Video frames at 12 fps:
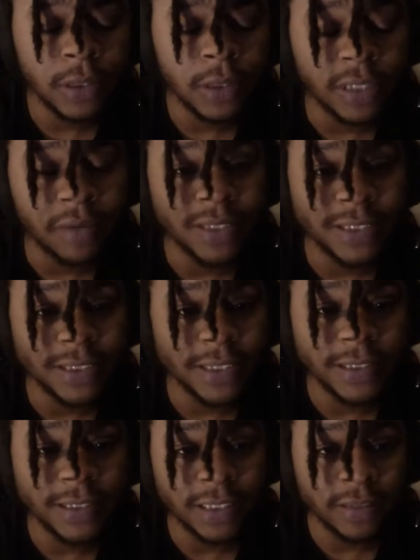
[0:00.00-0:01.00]
7 Day
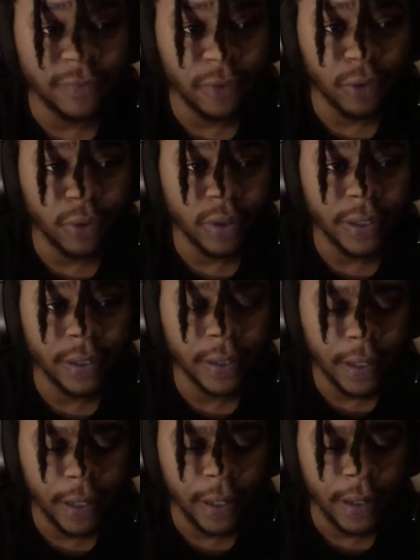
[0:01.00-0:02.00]
Sins season 4.
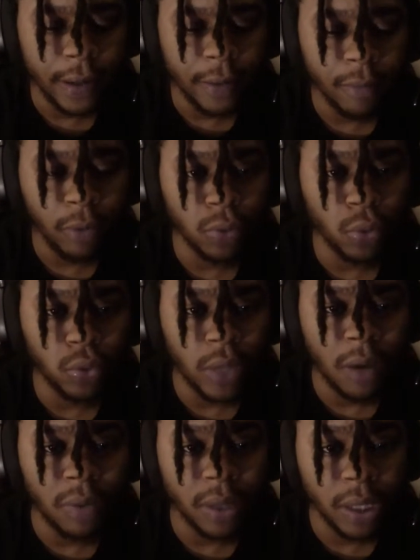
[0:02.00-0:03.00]
We're gonna do
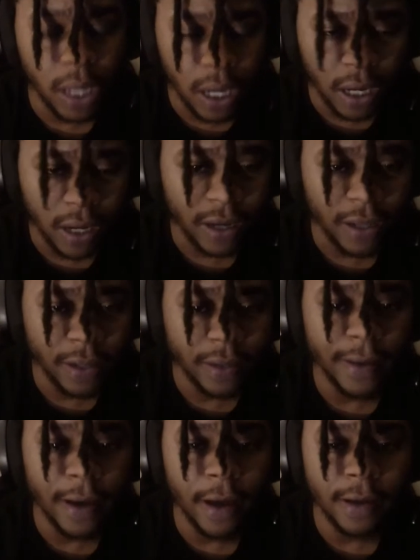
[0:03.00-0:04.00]
Tower of God.
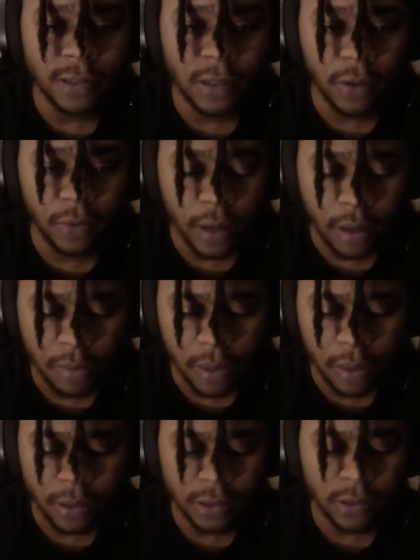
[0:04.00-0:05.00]
Still
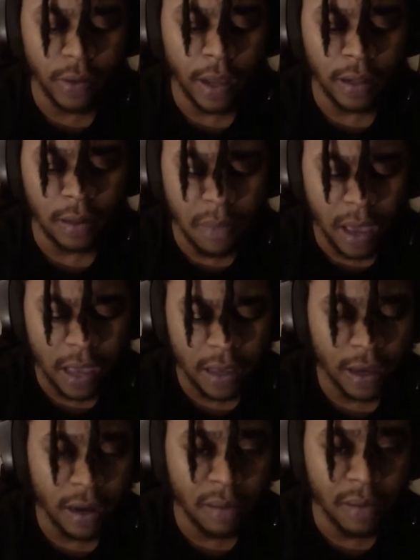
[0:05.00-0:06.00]
coming. Still got the
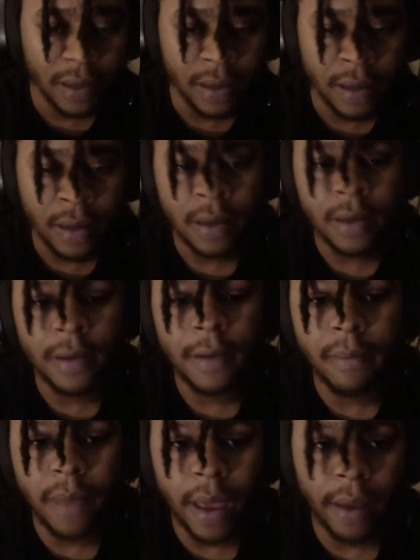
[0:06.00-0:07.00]
Madden coming.
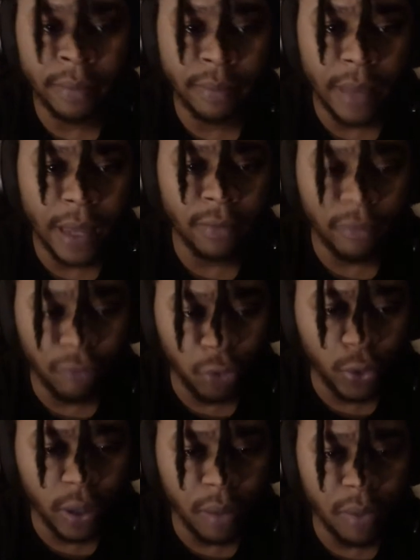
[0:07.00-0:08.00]
And Madden
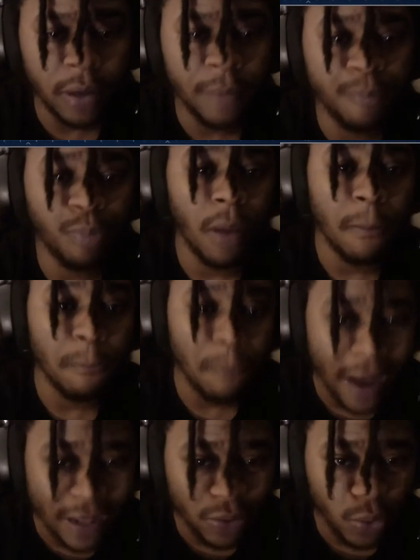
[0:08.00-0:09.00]
review coming.
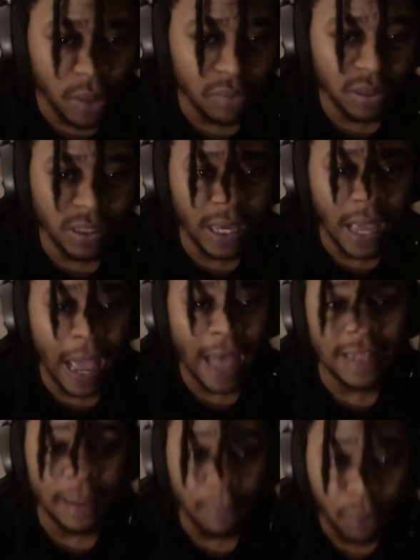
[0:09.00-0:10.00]
Might do NBA.
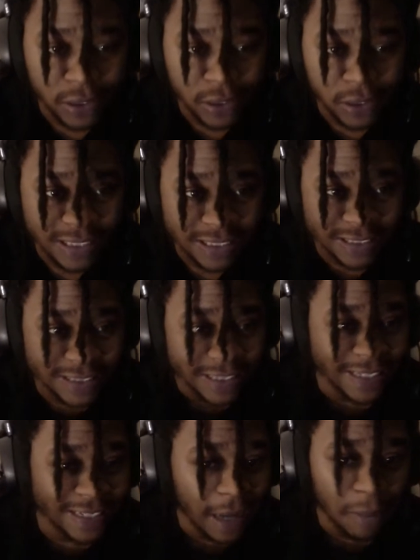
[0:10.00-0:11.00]
I didn't purchase it this
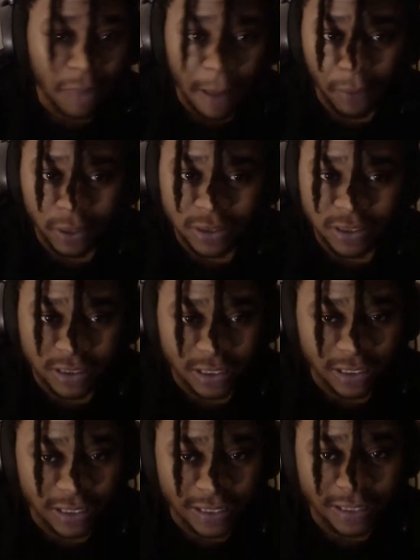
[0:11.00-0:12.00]
year. I'm not
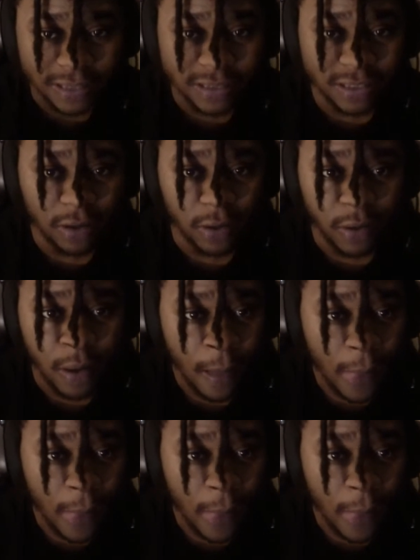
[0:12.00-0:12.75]
purchasing it until